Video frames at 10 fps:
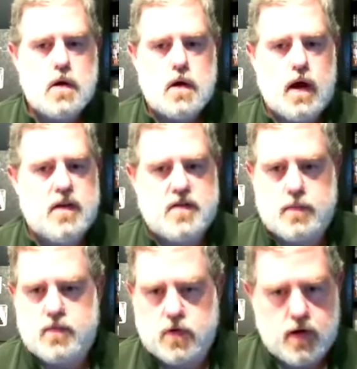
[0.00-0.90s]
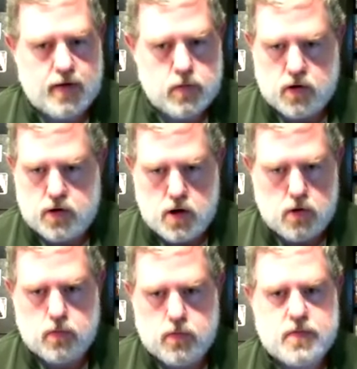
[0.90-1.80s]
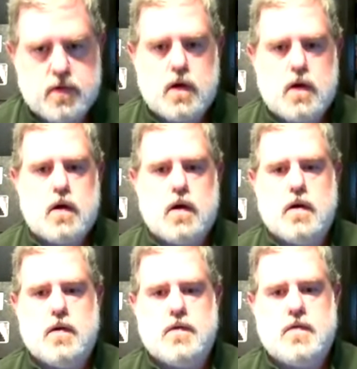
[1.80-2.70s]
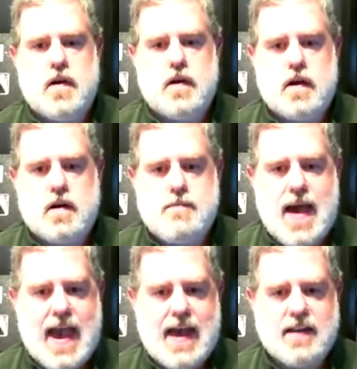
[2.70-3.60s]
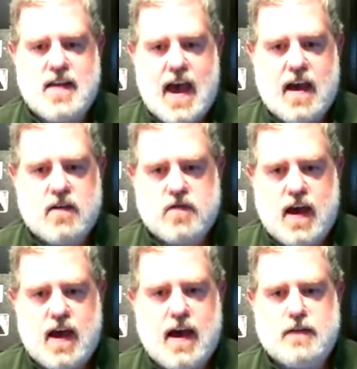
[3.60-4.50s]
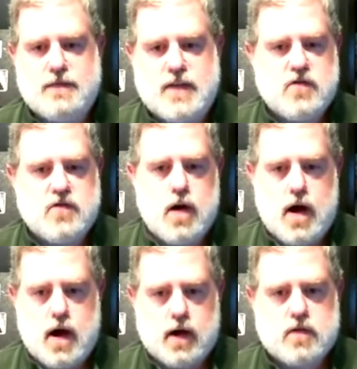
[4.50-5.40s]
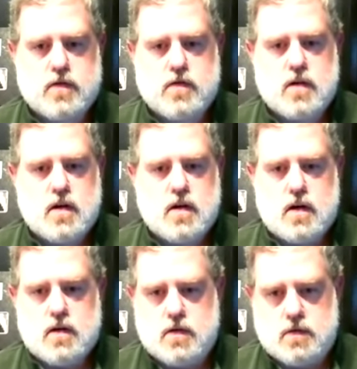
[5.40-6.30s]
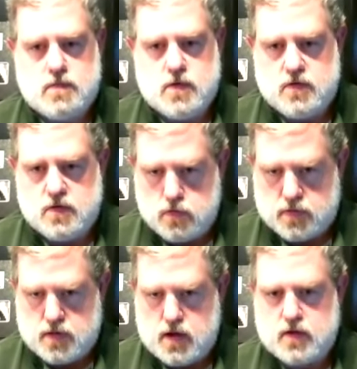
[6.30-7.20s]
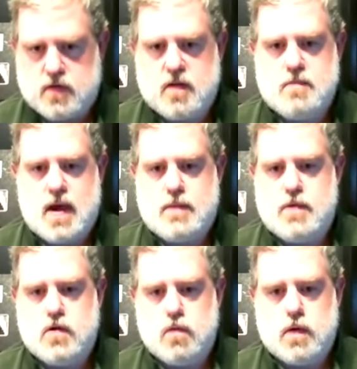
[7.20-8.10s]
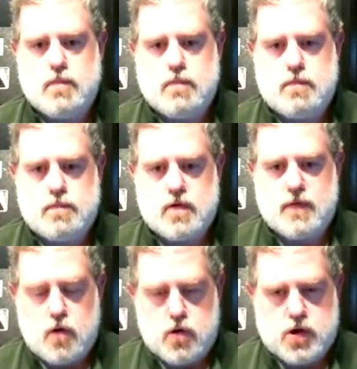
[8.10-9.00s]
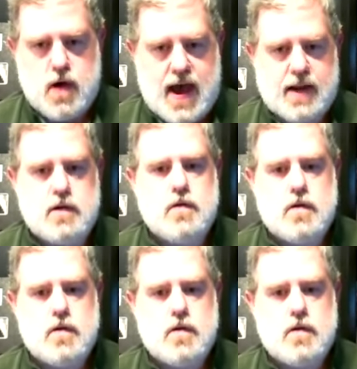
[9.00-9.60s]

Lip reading: as I'm sure everyone knows, is that in a mad dash to add feature X, you do things that maybe you would prefer you hadn't.